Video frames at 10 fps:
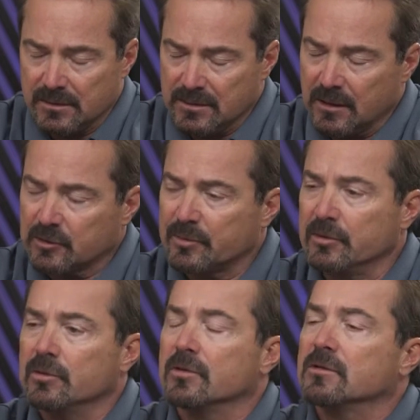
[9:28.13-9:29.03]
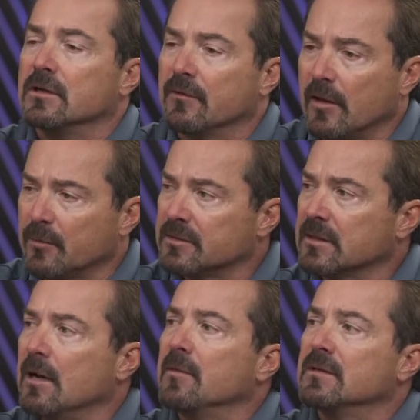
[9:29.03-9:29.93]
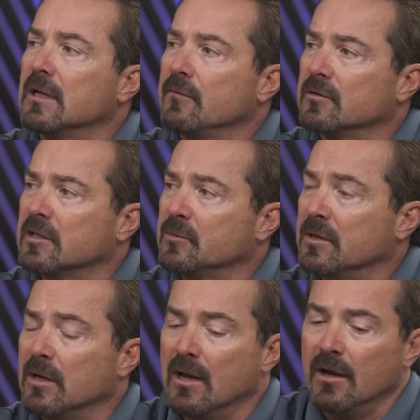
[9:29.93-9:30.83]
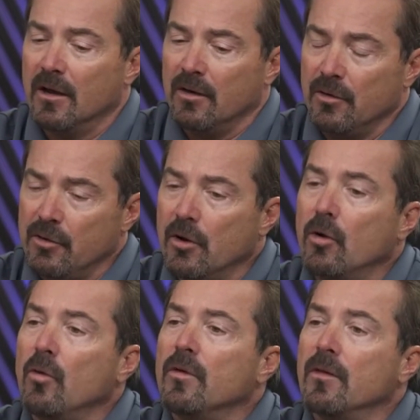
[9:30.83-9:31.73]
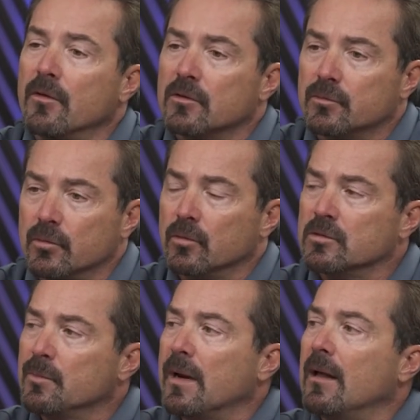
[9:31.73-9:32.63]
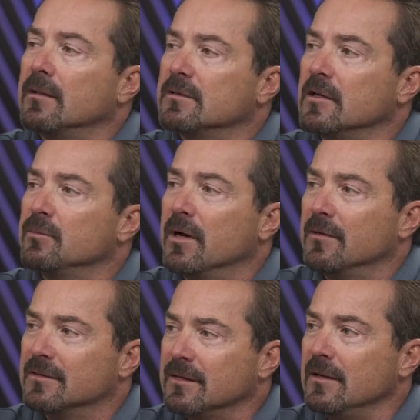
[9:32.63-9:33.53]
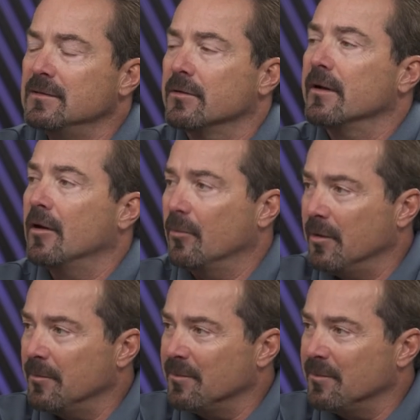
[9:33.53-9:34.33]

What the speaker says: entrepreneurs, the developers that come to the city of Osage Beach know that there's rules and policies, but the city's there to help them.